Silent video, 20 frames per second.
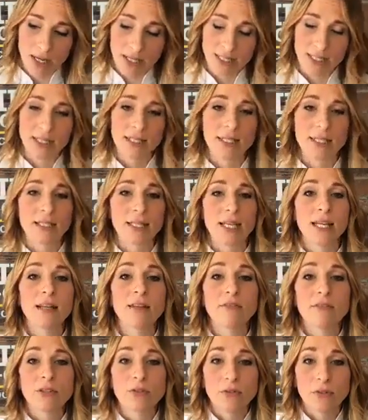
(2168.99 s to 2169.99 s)
It's because it's
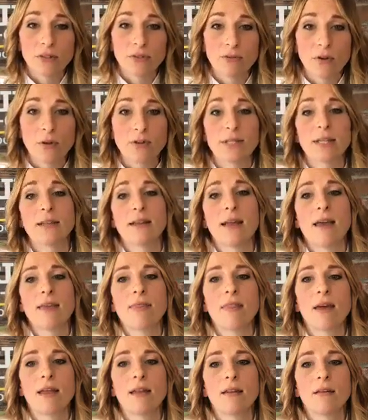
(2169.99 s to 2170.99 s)
individually frozen and
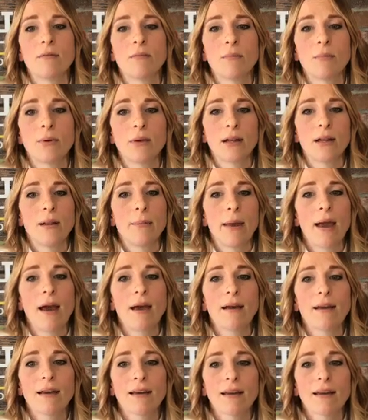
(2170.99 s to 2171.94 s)
then put in a bag.